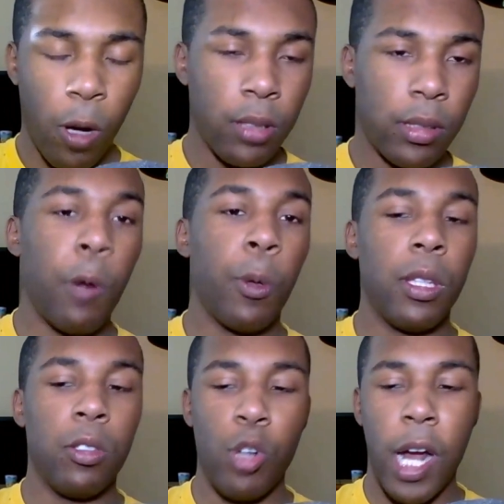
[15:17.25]
We're going to side
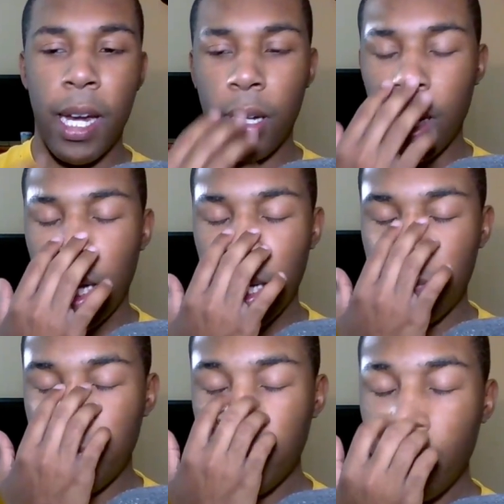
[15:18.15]
with this dragon
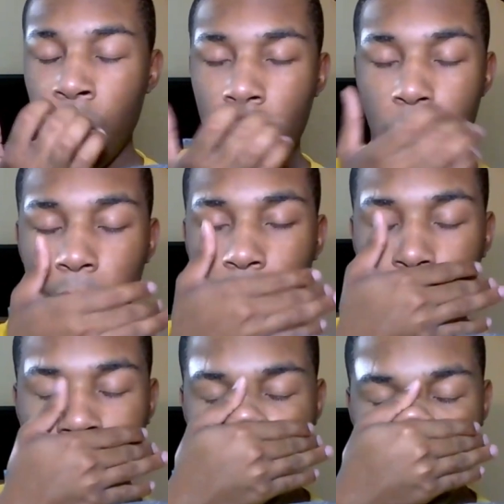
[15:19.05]
god um, and
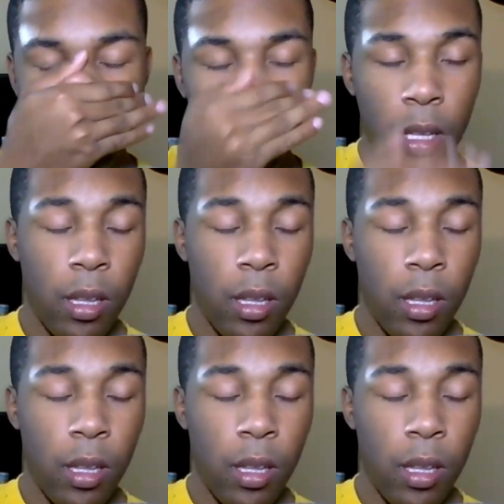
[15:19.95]
stuff like that.